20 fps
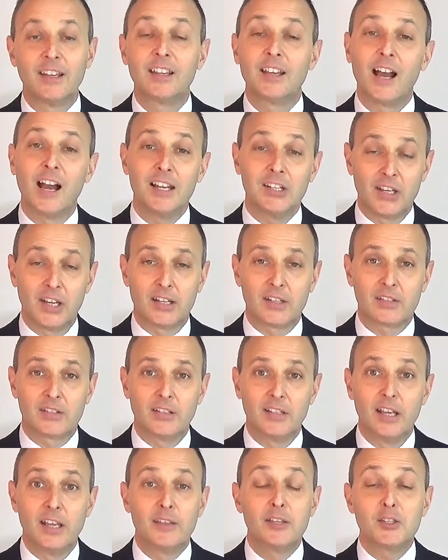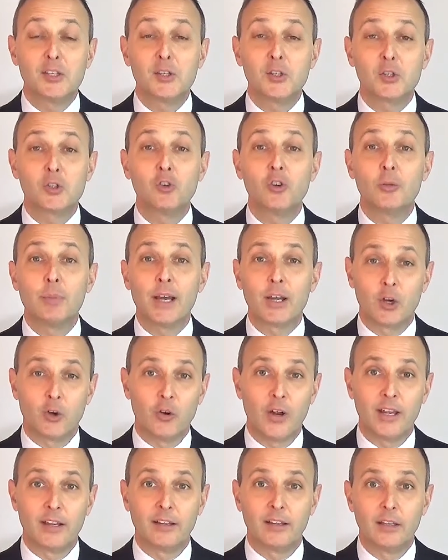Context. This is a story about
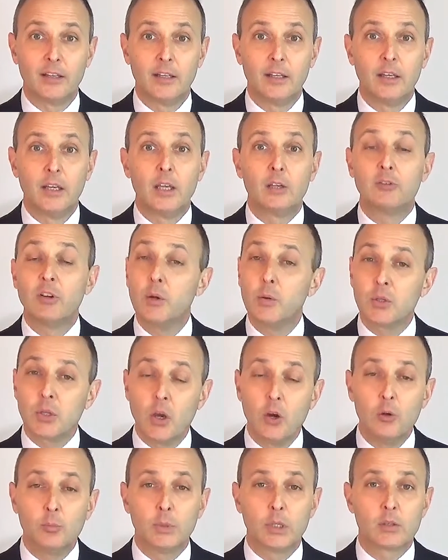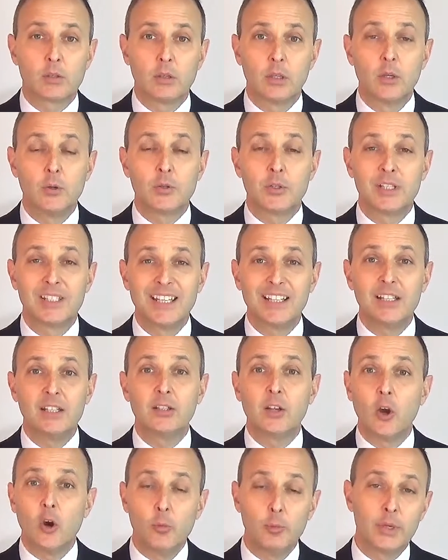Greg. Greg was homeless. He was addicted
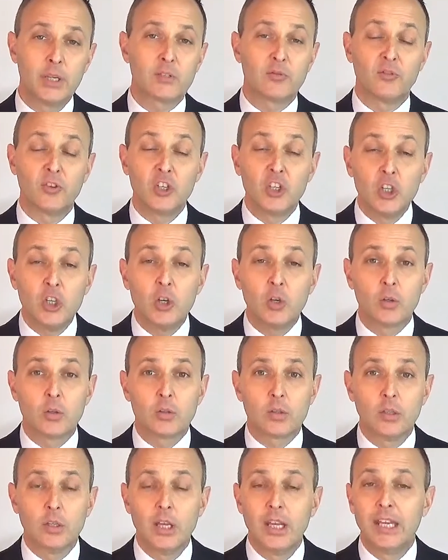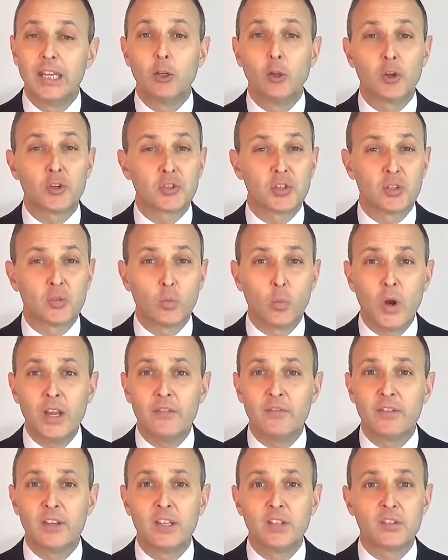to opiates for years. He lost his
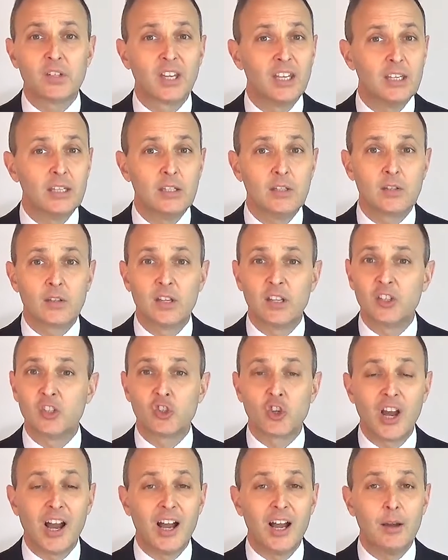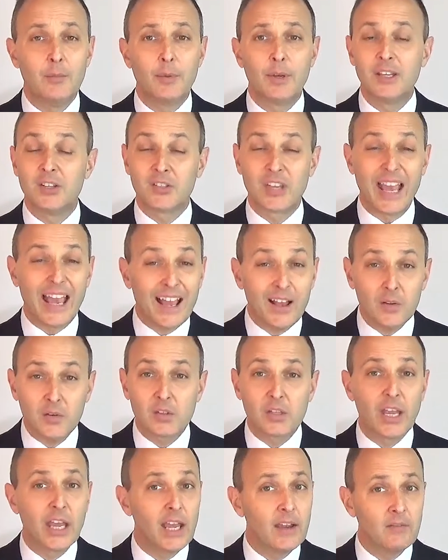wife, his kids, his job, his
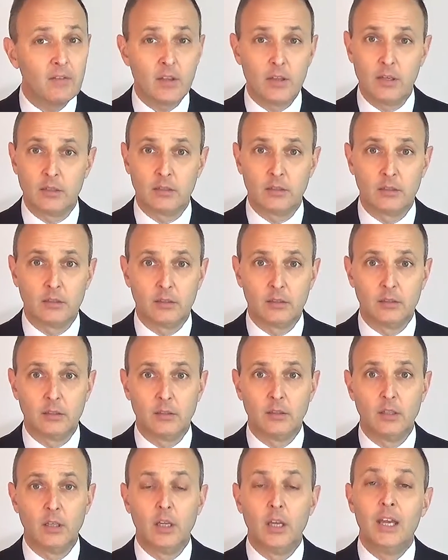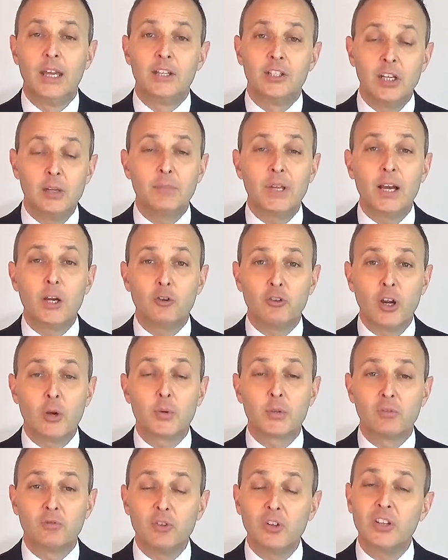house, everything. Deep down, Greg
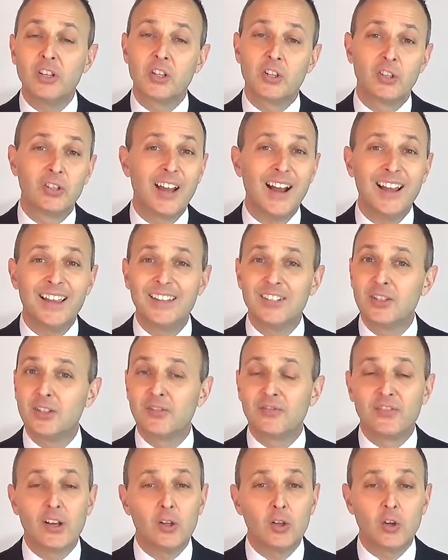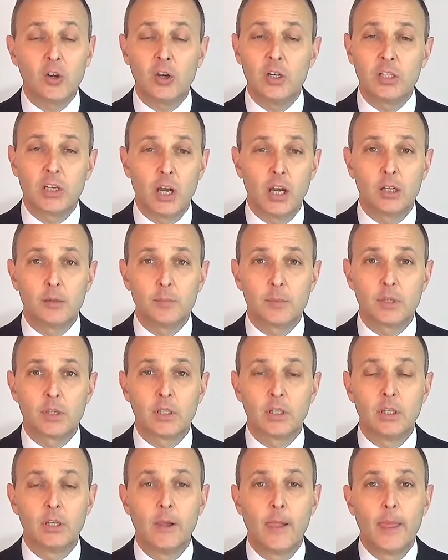was a really good guy. He just fell on hard times
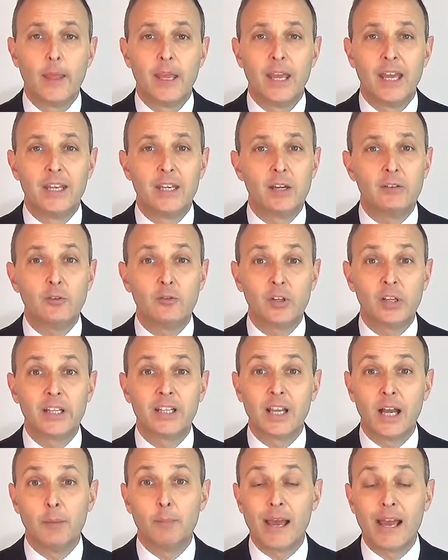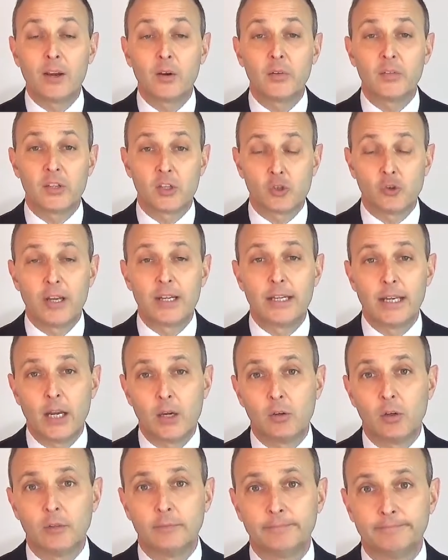and never really got back on the straight and
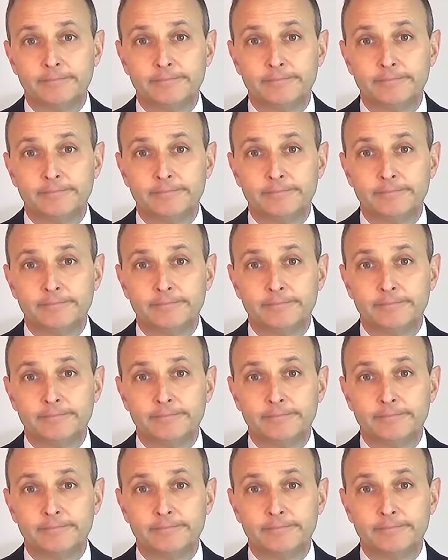narrow.